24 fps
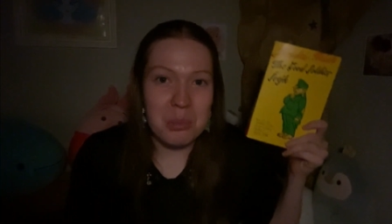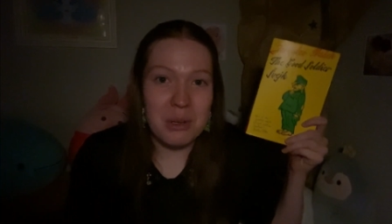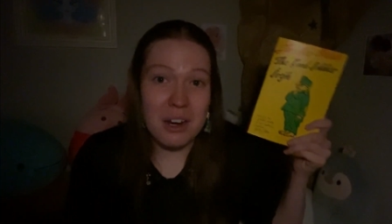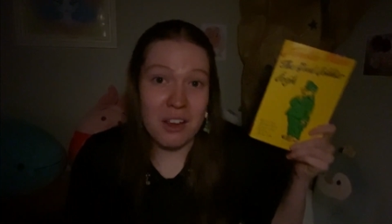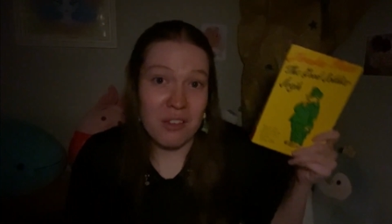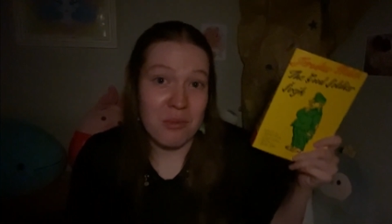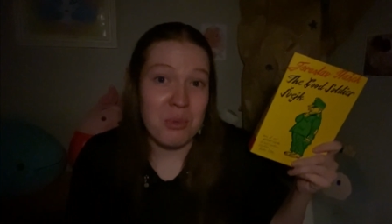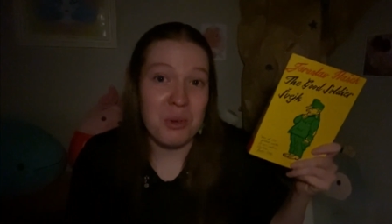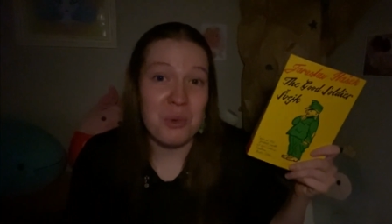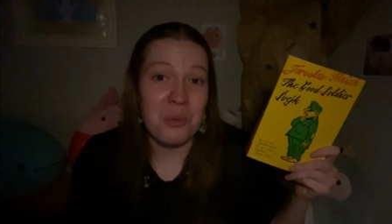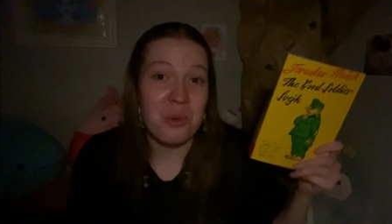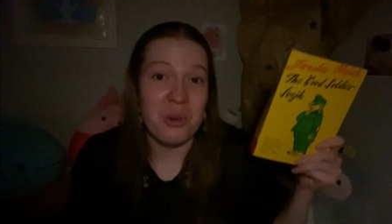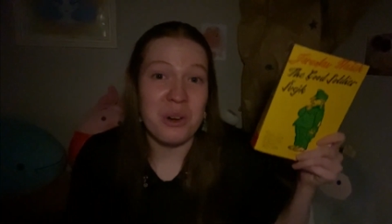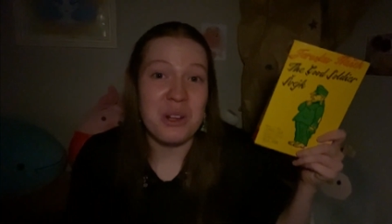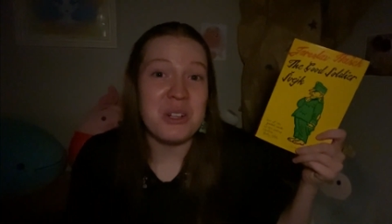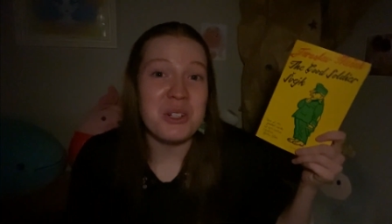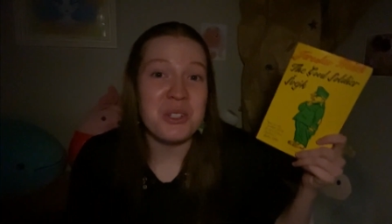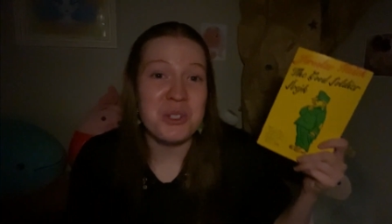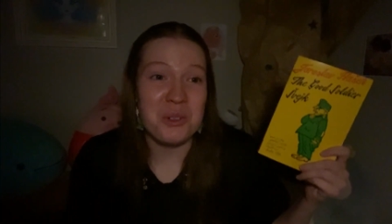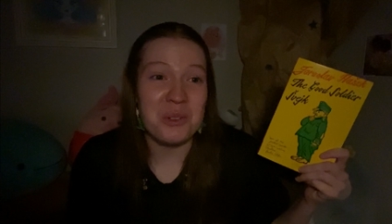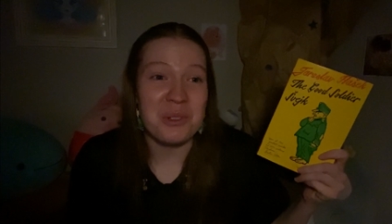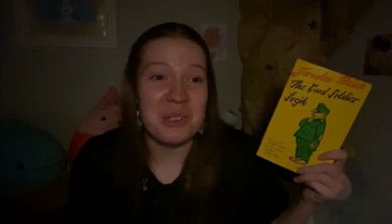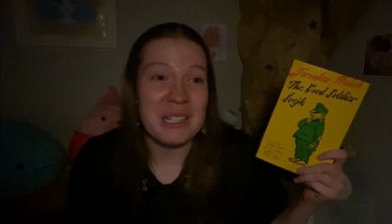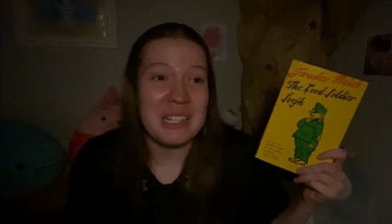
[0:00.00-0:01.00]
but I've been
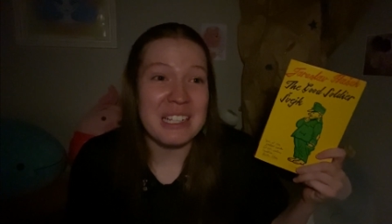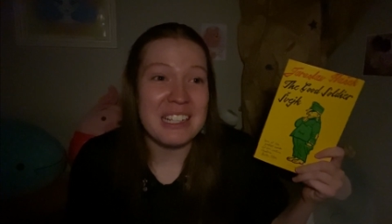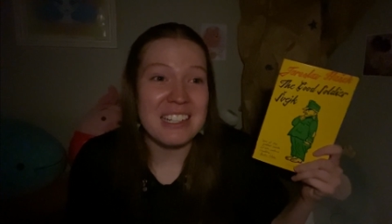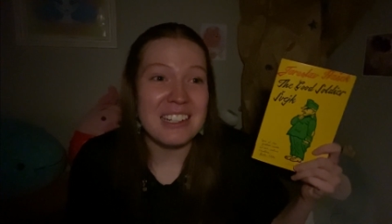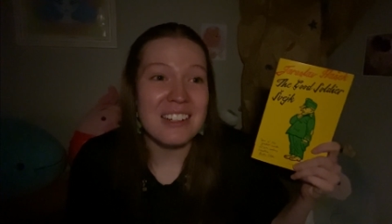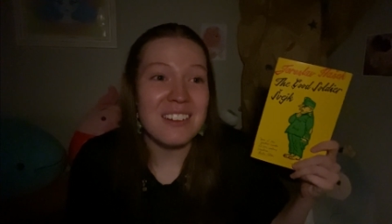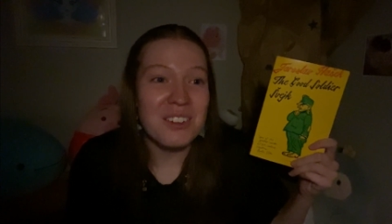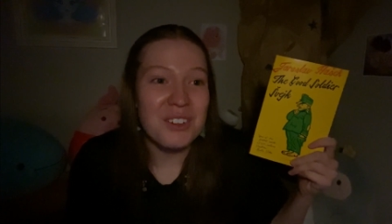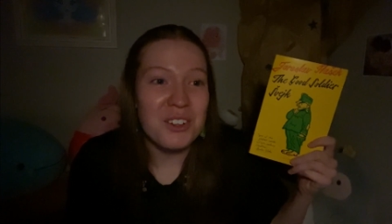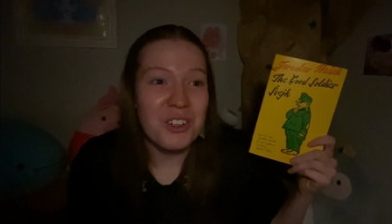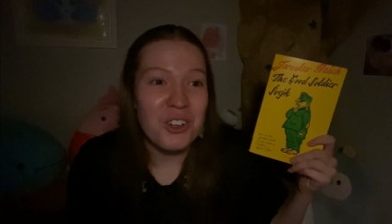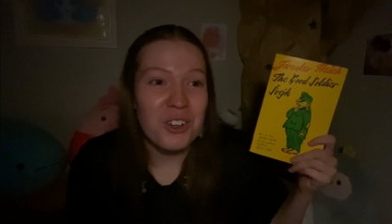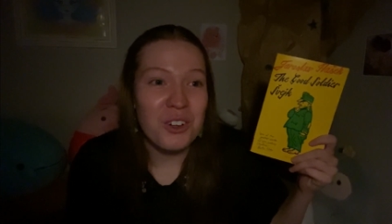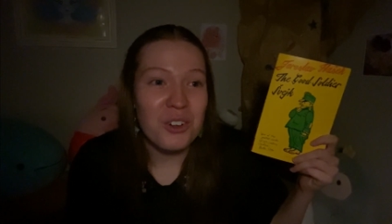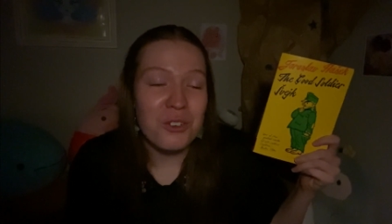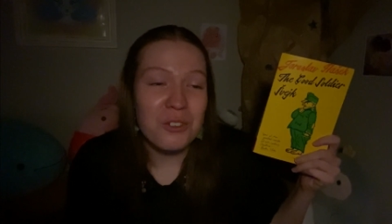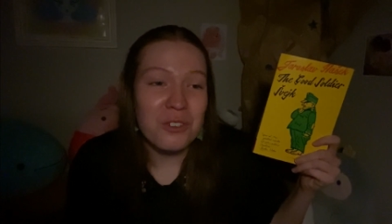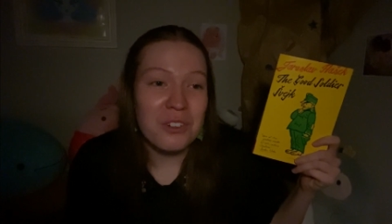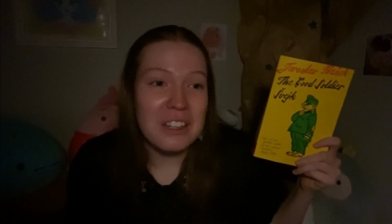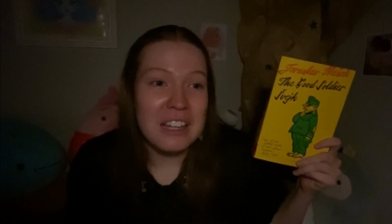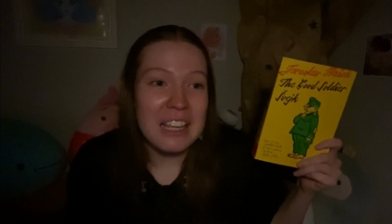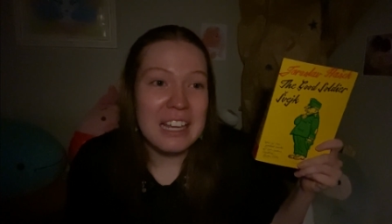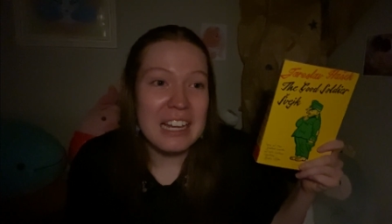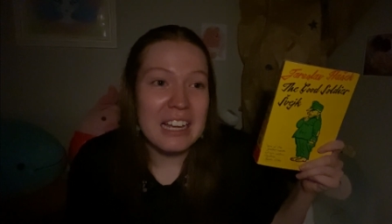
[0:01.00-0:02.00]
wanting to read it
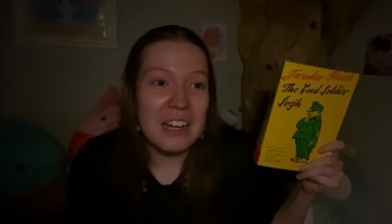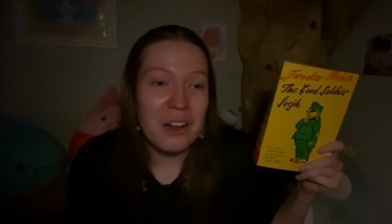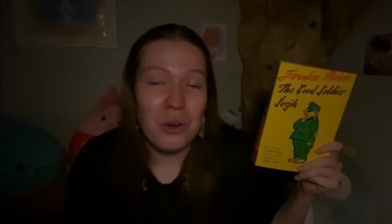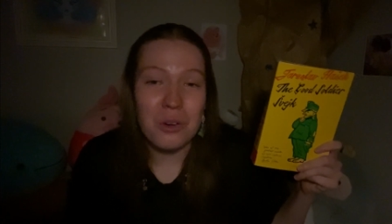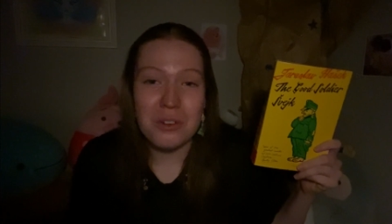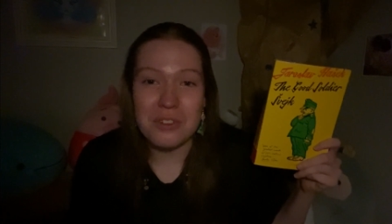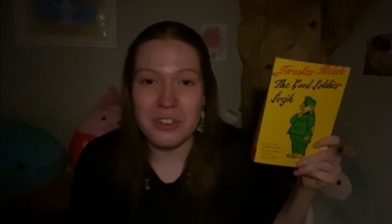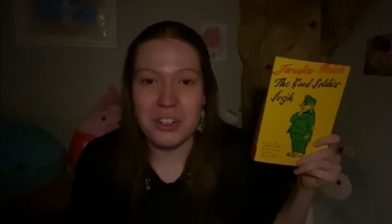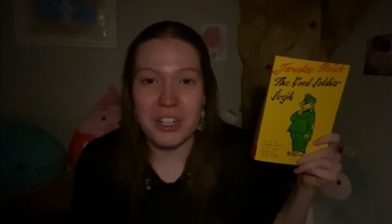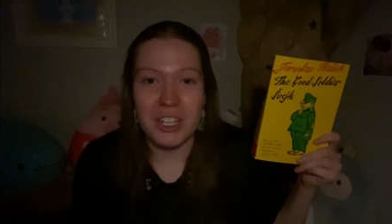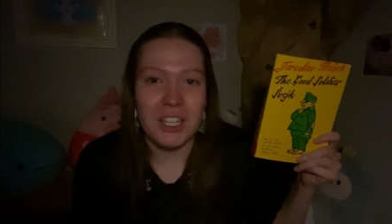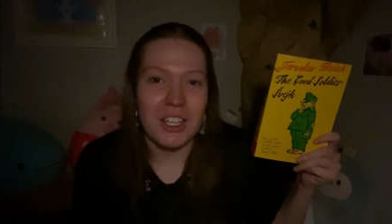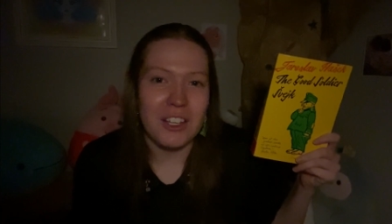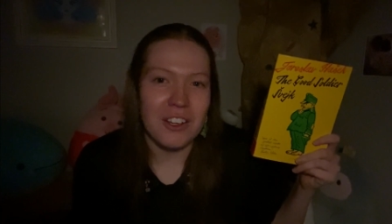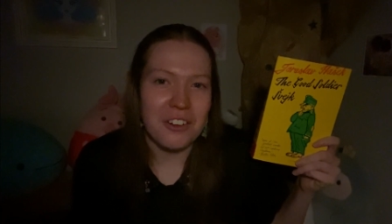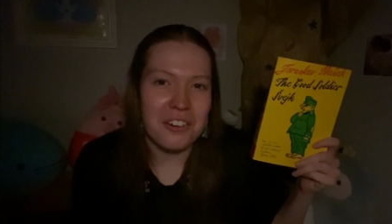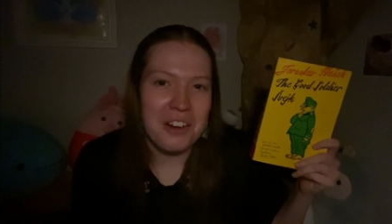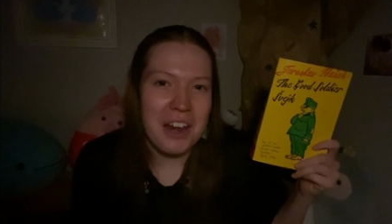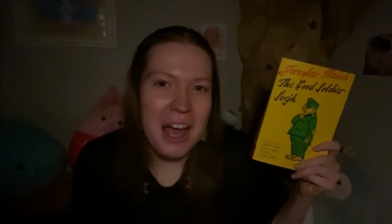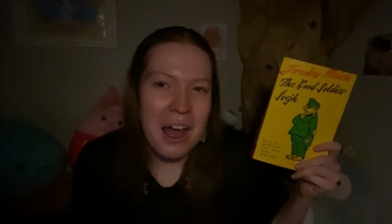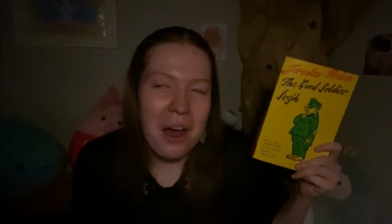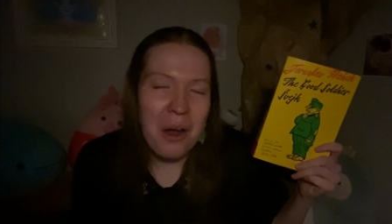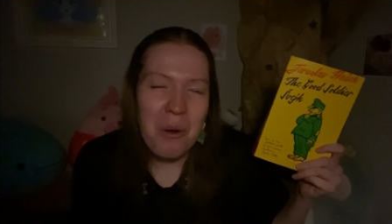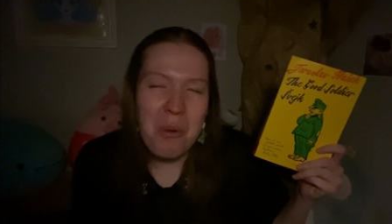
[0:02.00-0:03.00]
for like over a
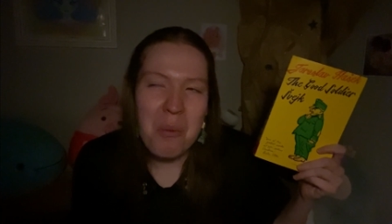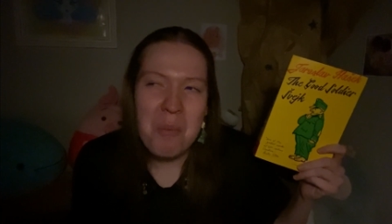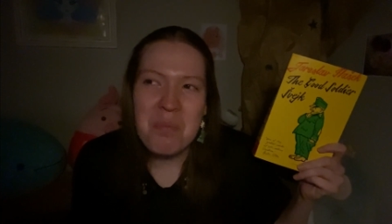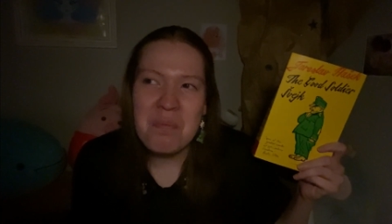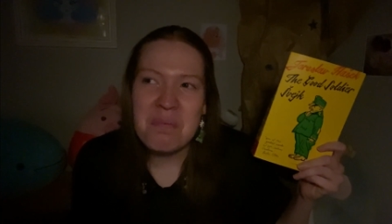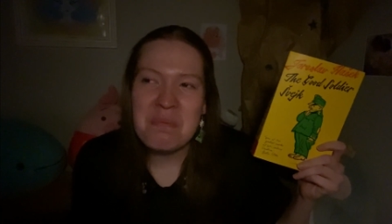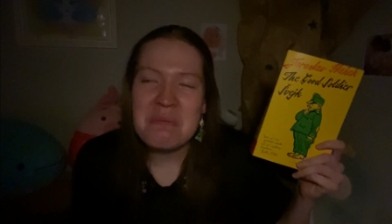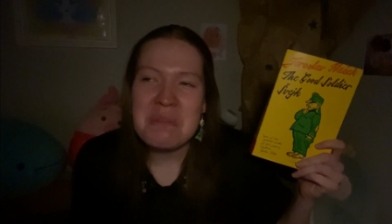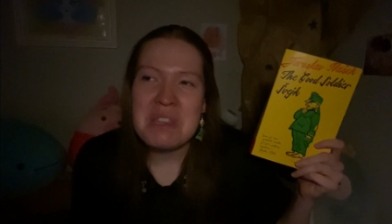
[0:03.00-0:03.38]
year now.